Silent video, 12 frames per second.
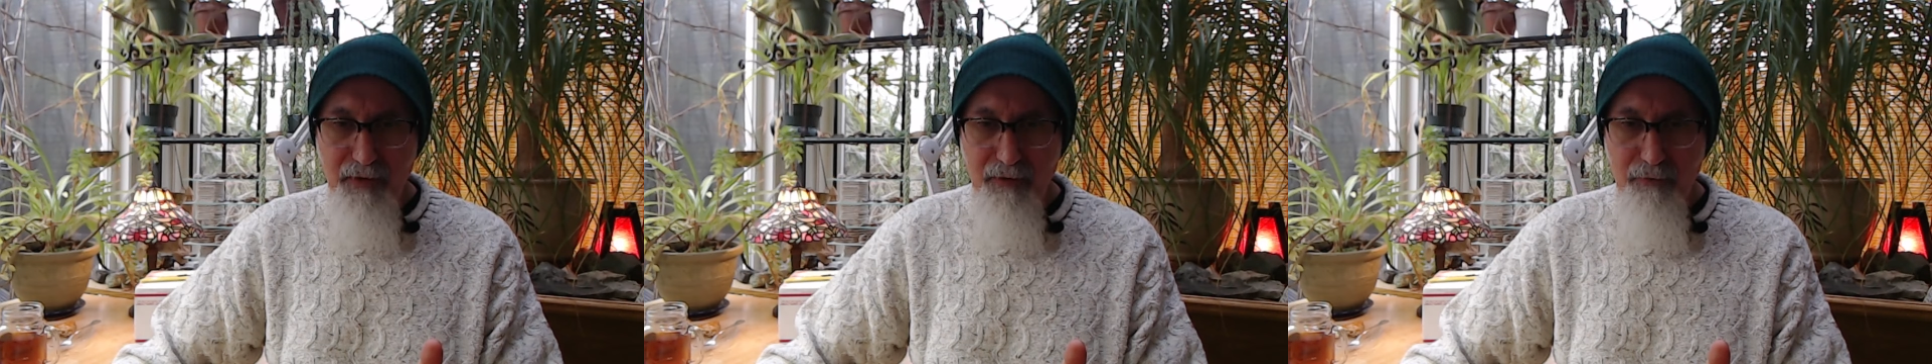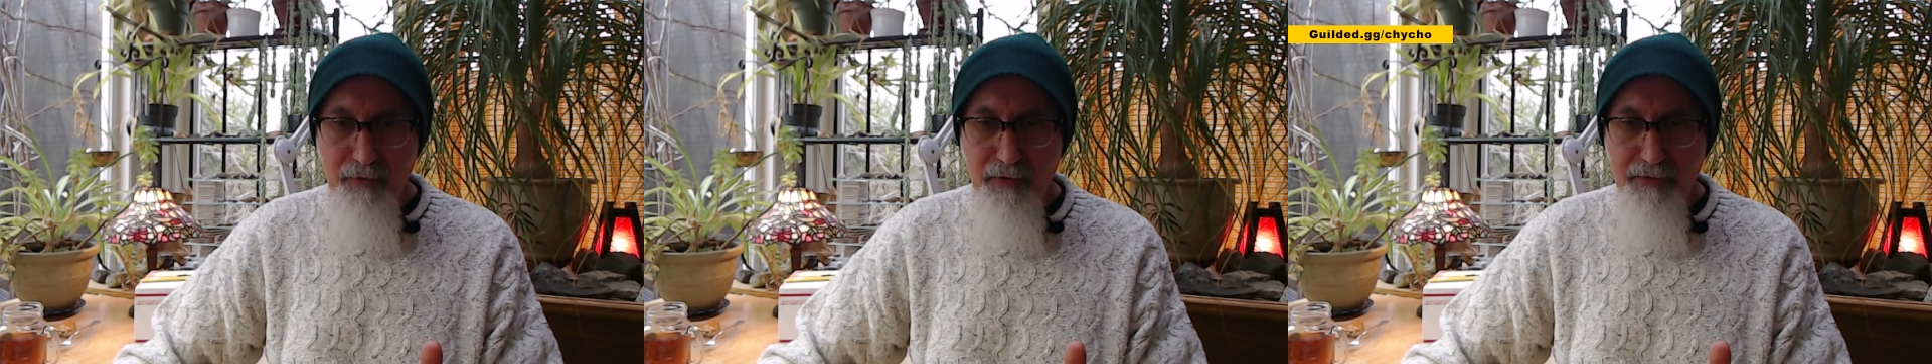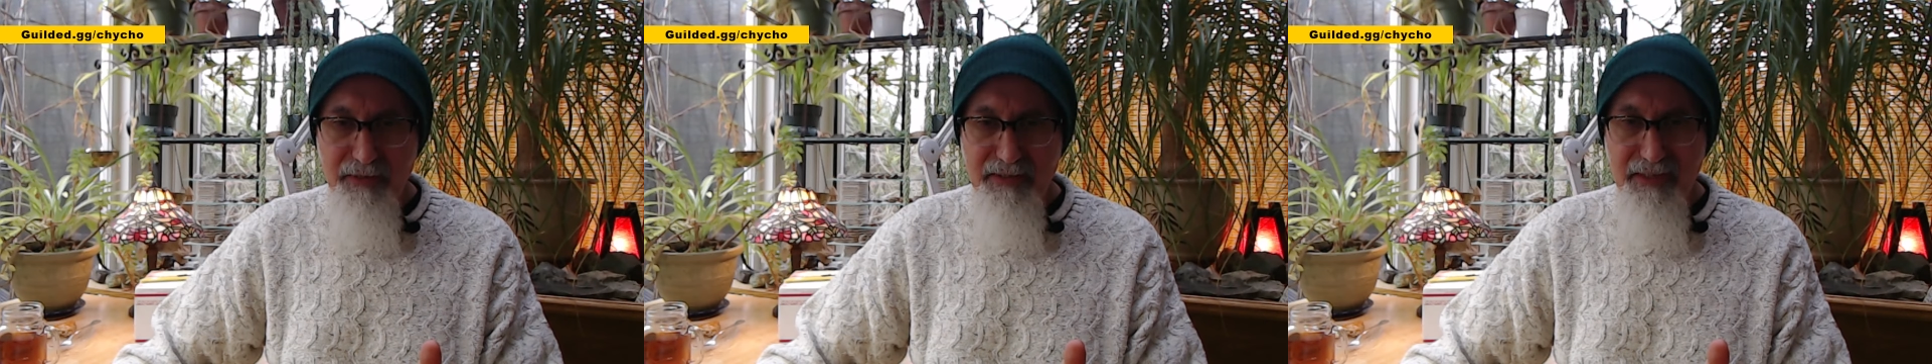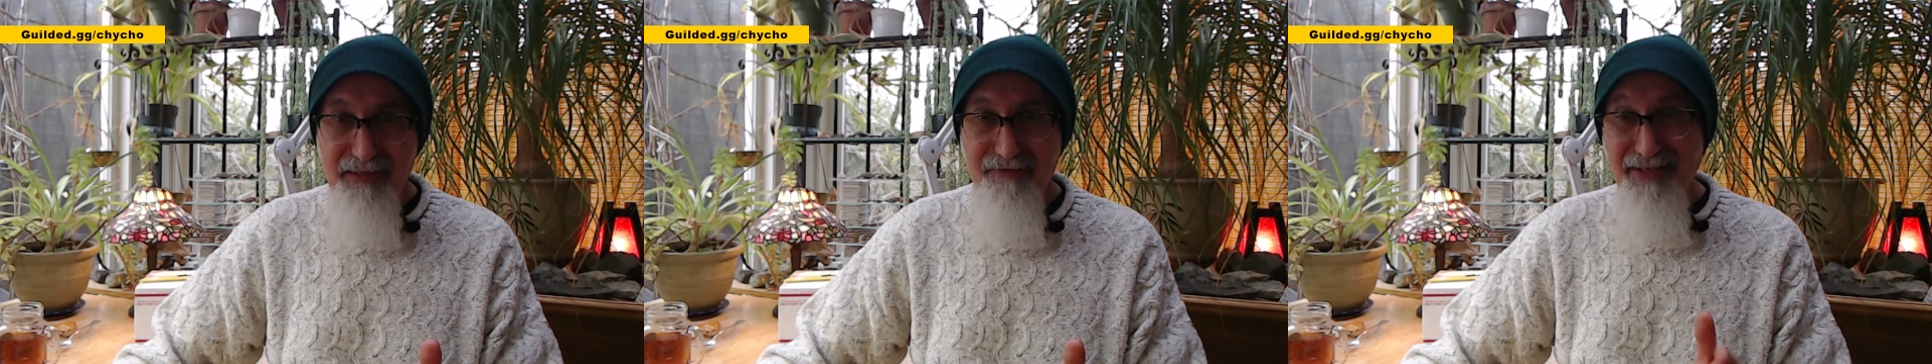where they
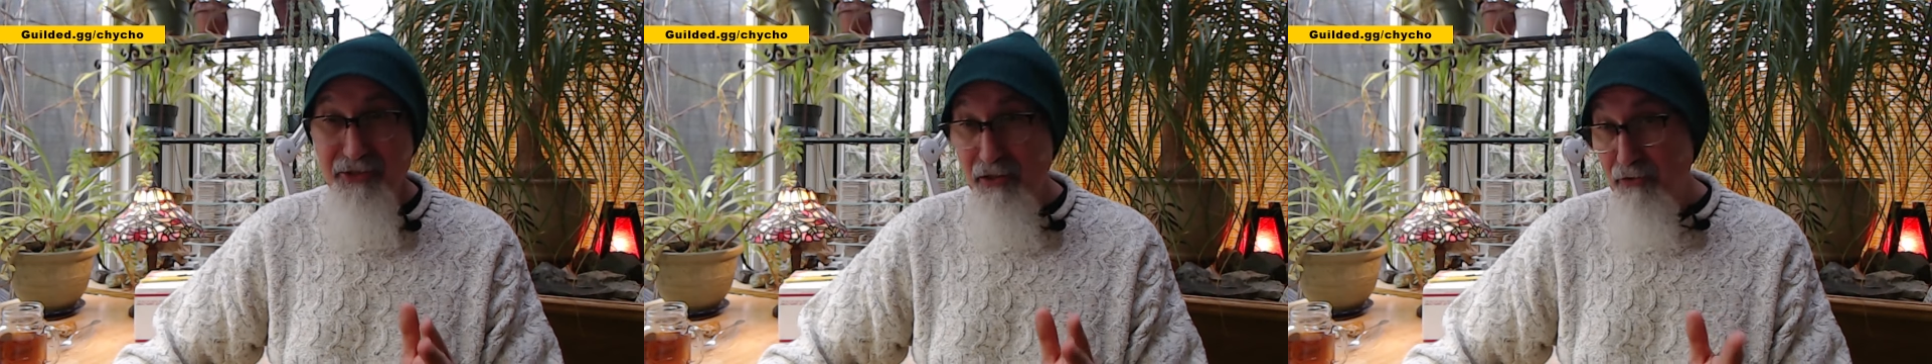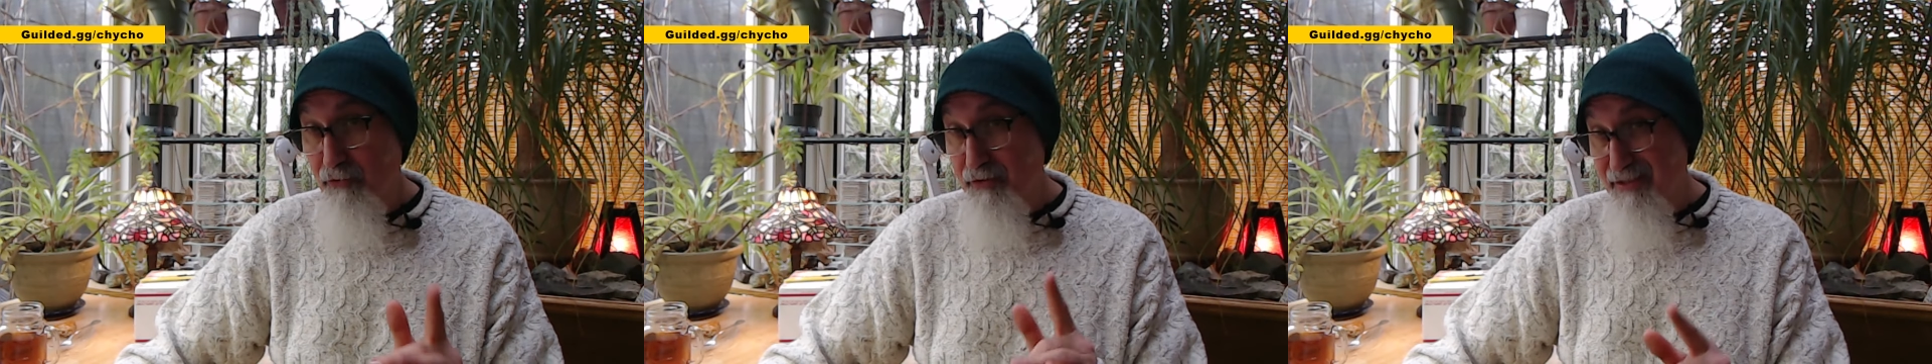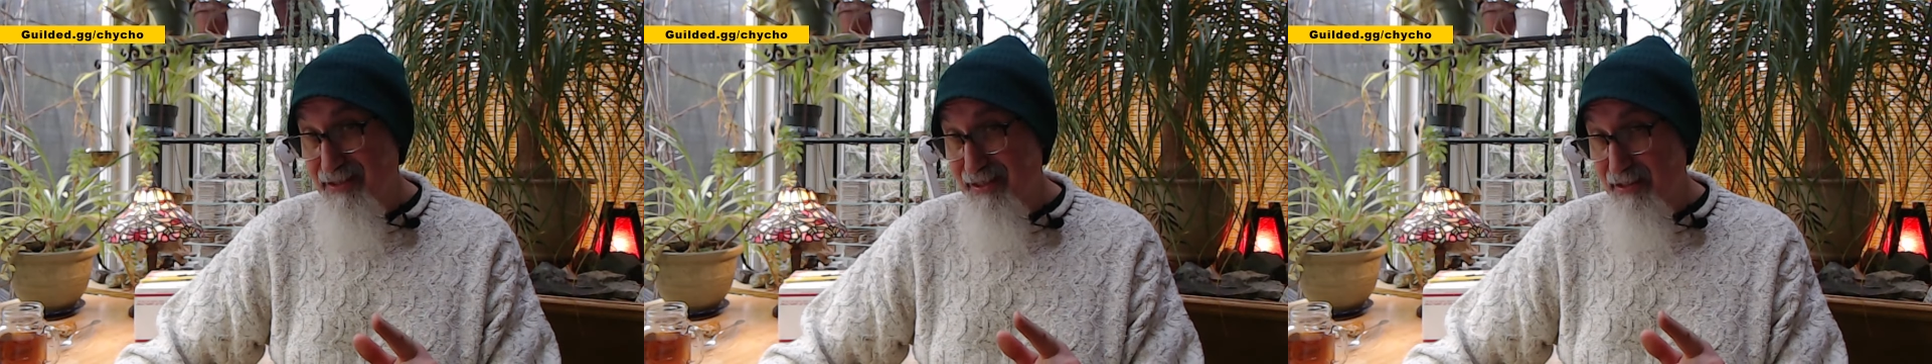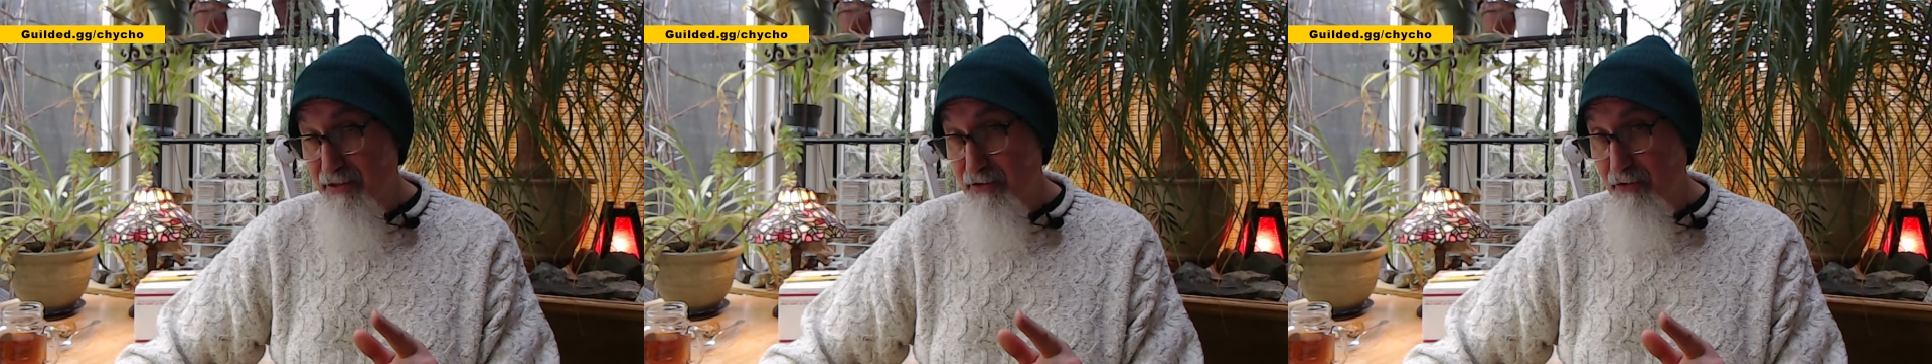said evangelical doesn't
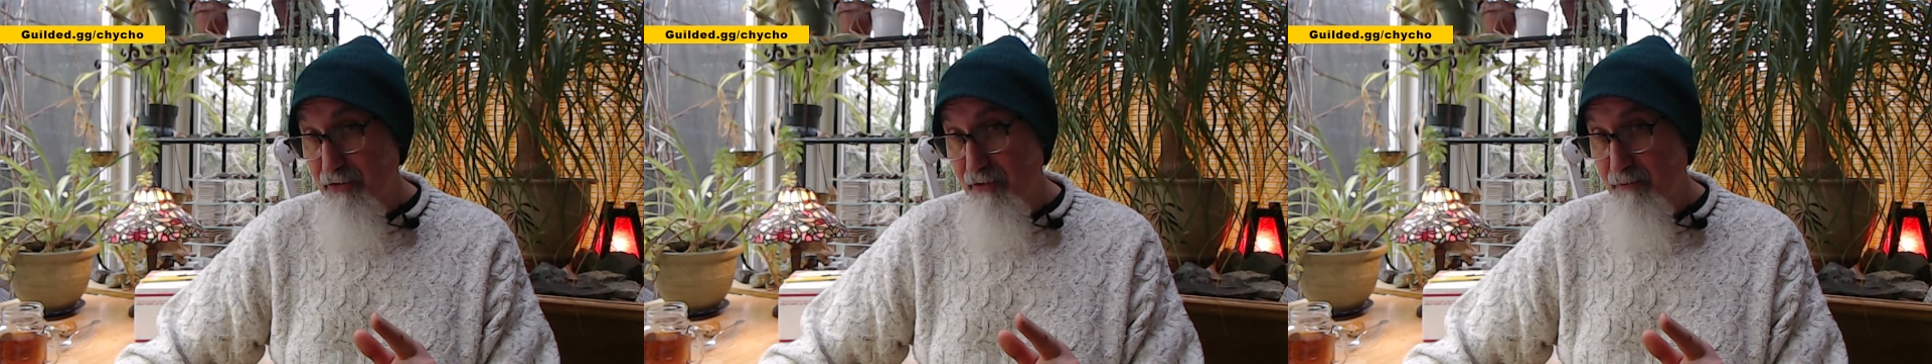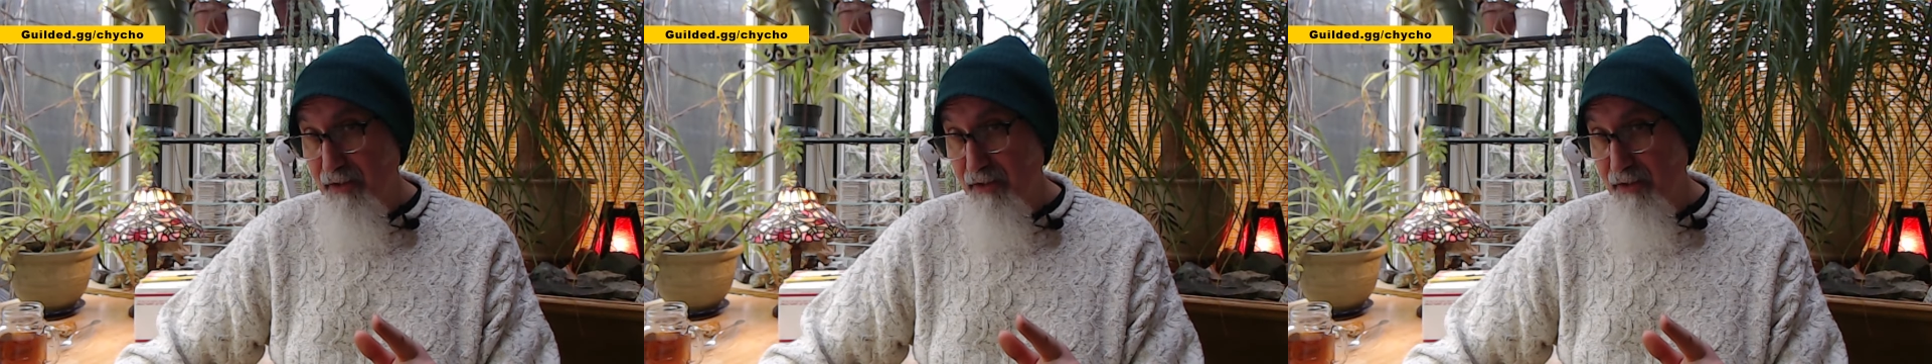necessarily